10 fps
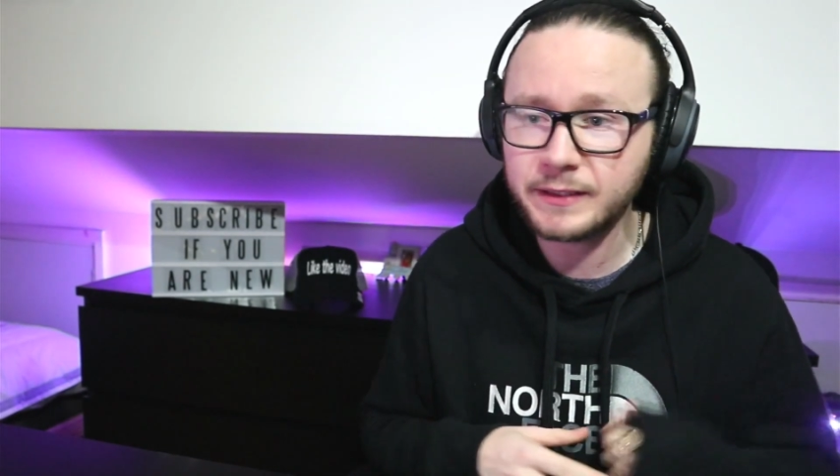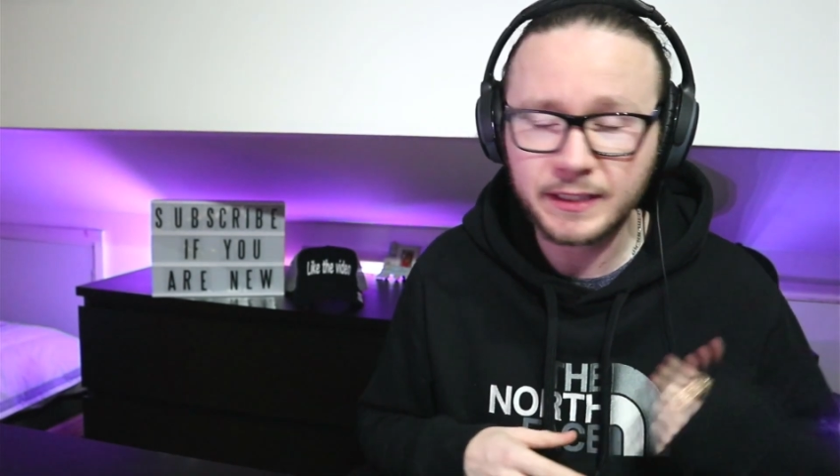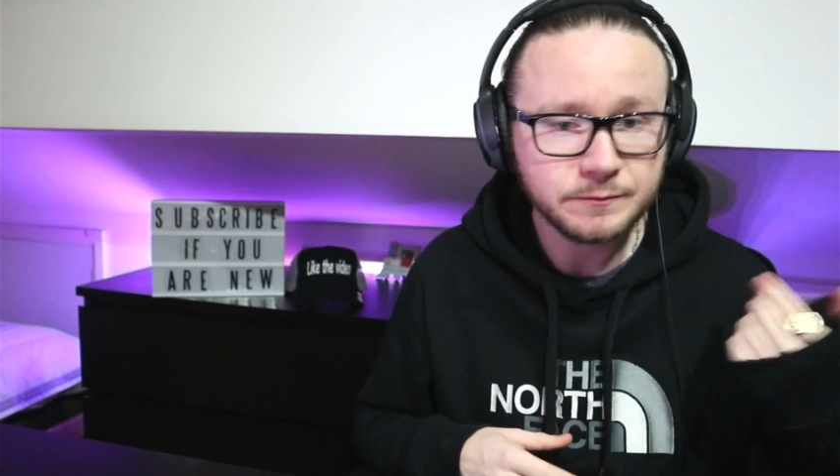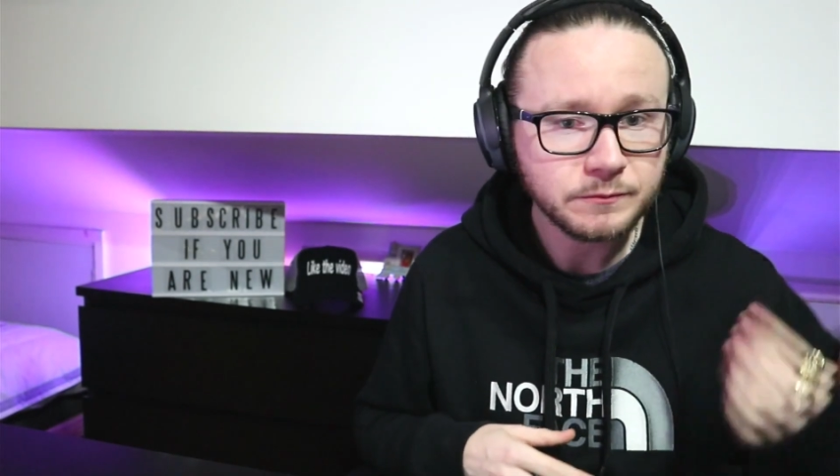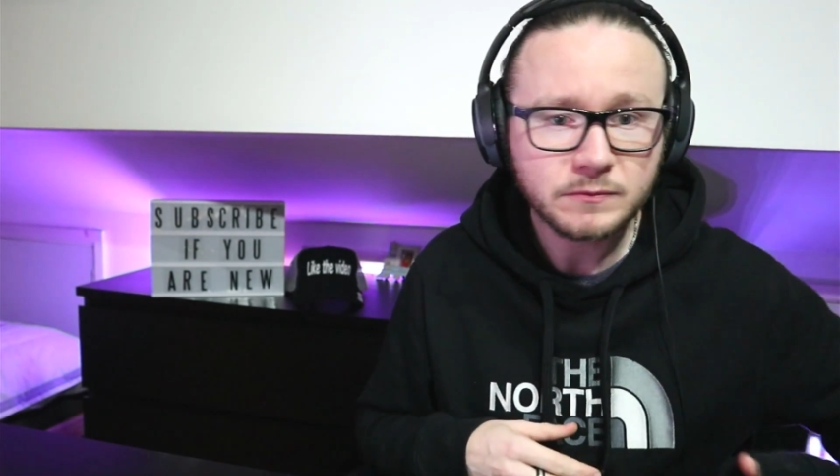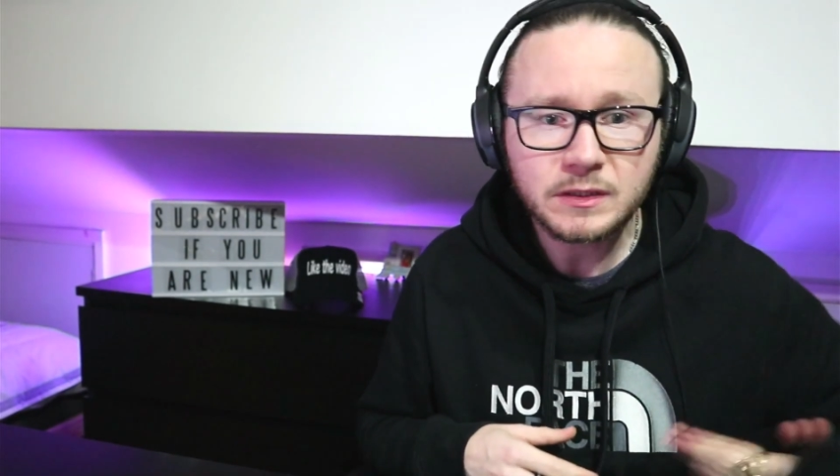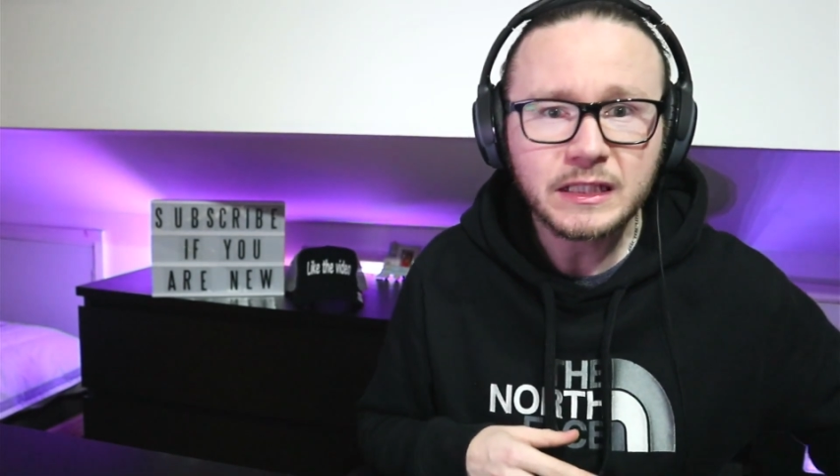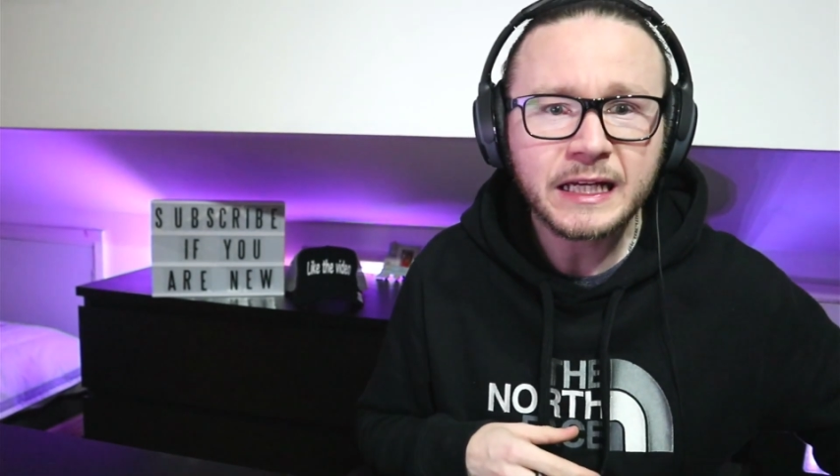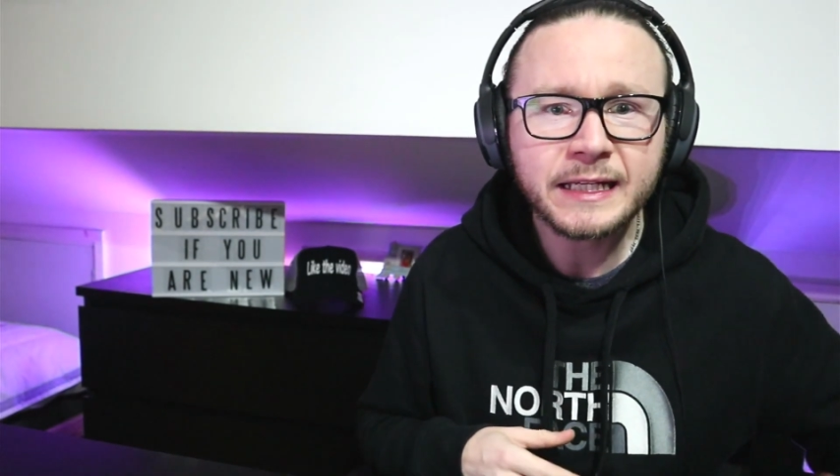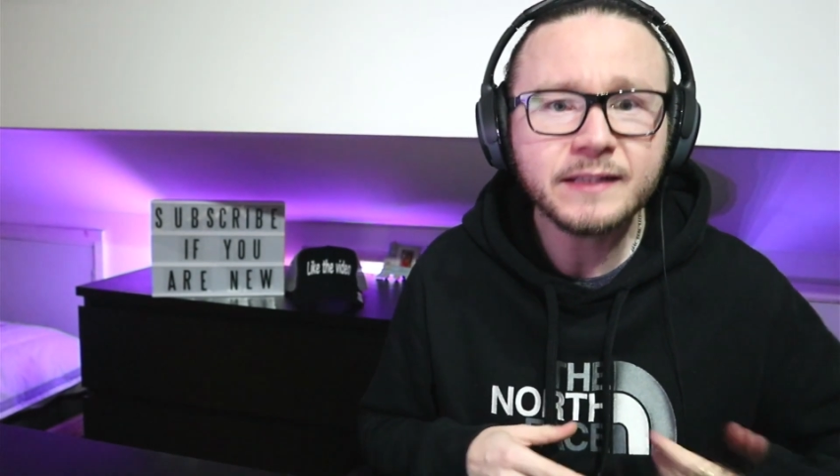Like,
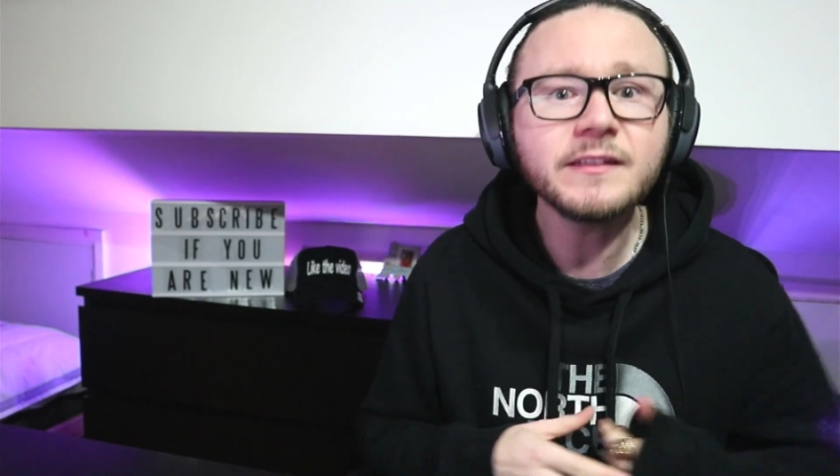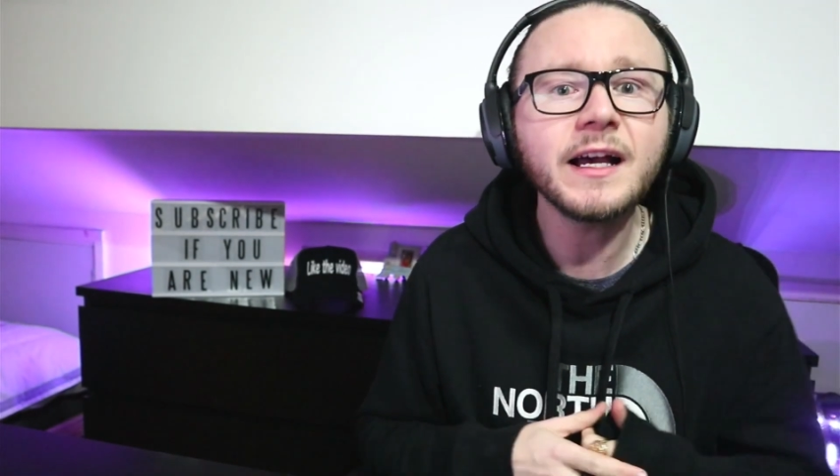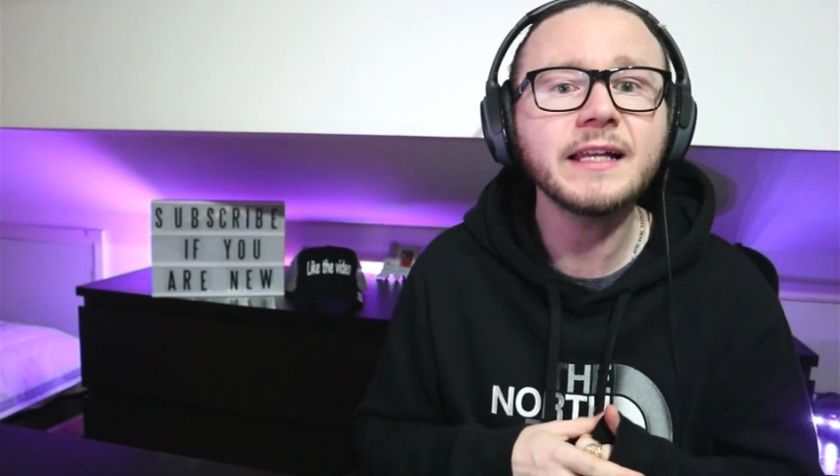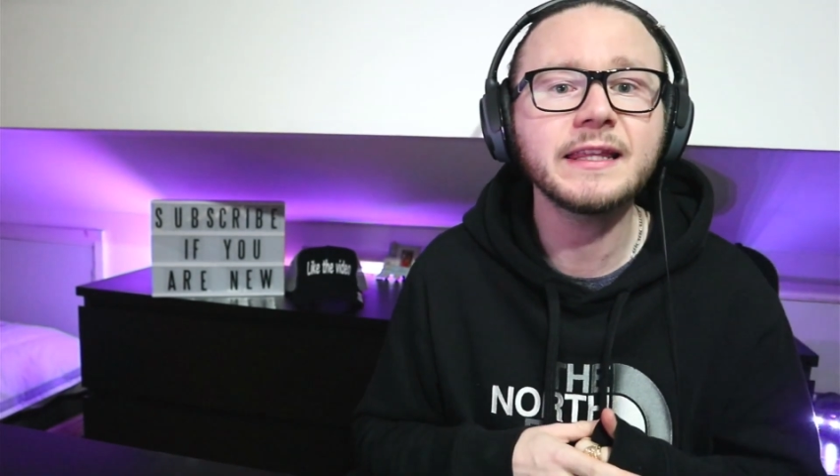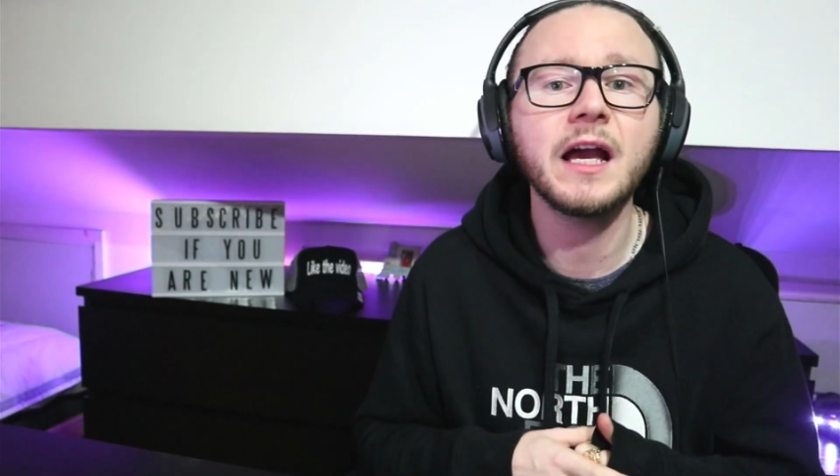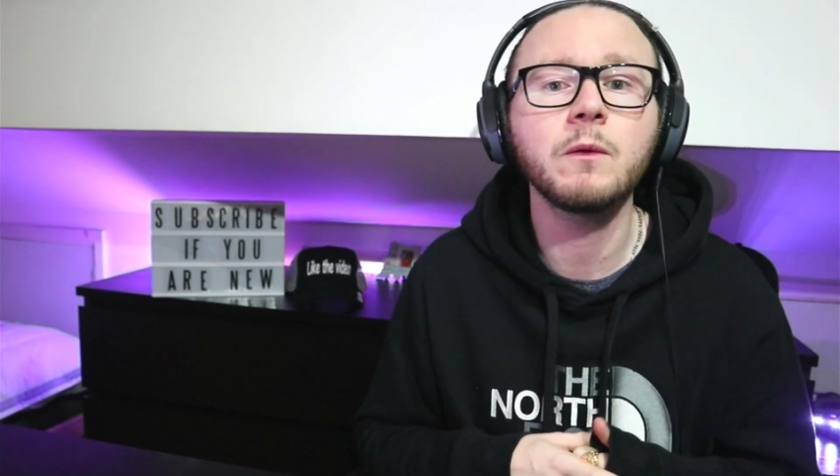inside there,